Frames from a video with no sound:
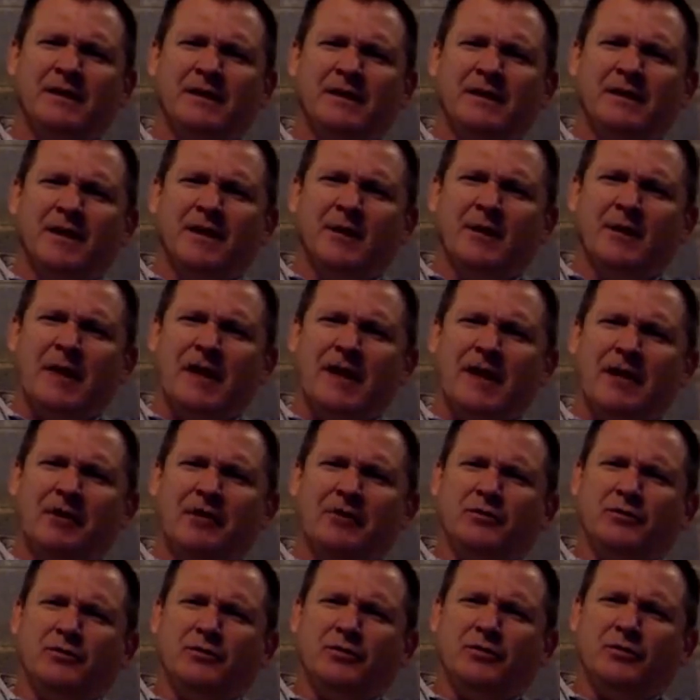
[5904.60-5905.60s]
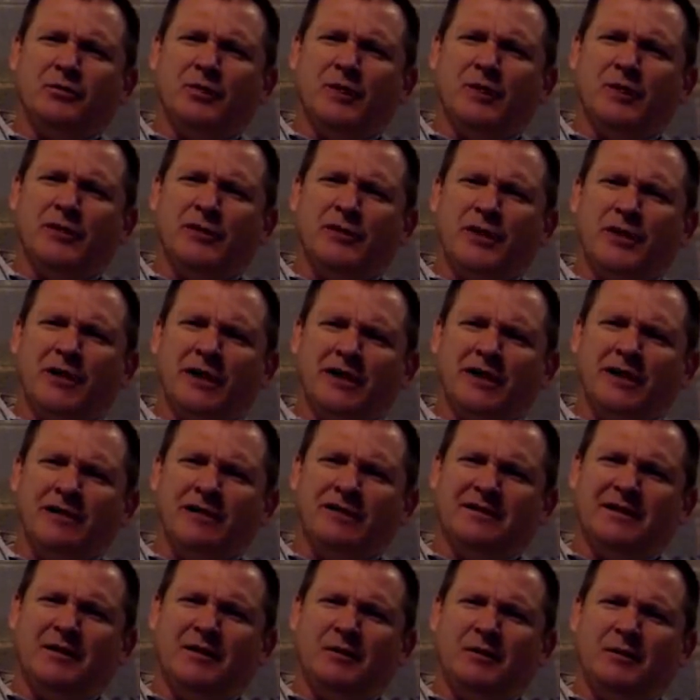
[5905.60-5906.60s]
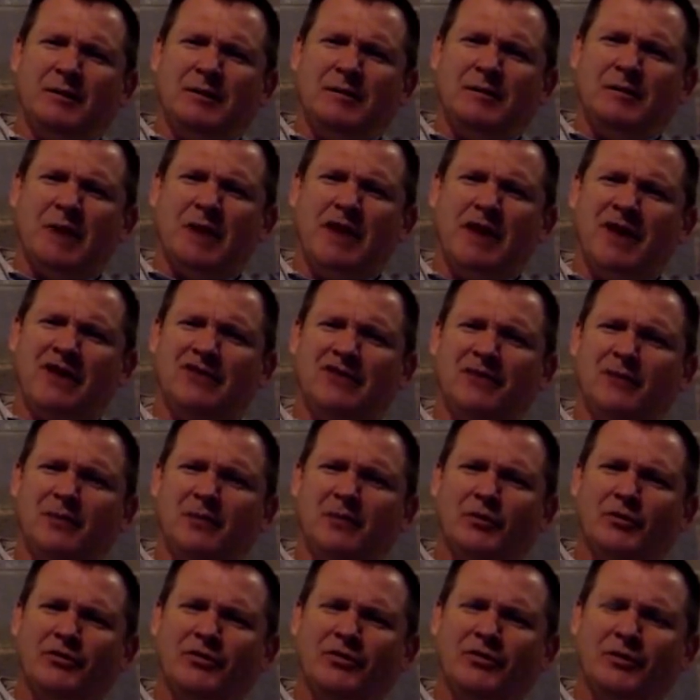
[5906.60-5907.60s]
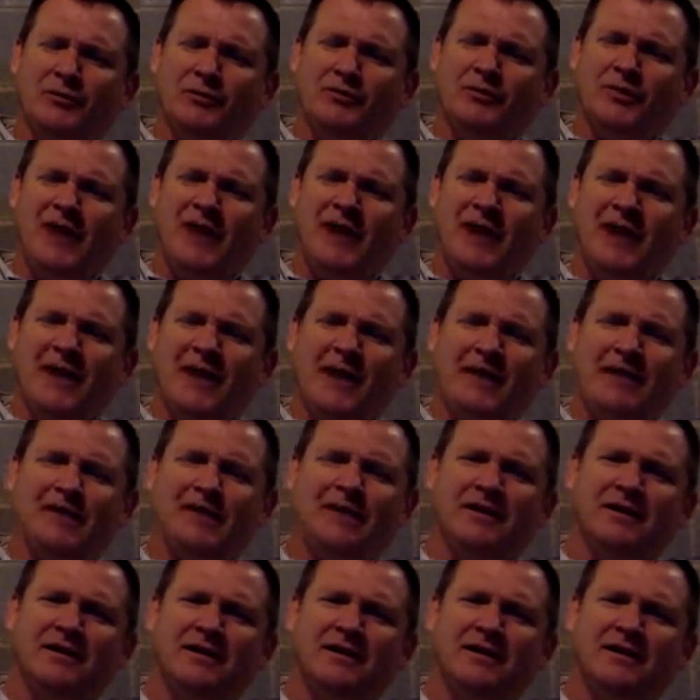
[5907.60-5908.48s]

about whether or not it would be possible to obtain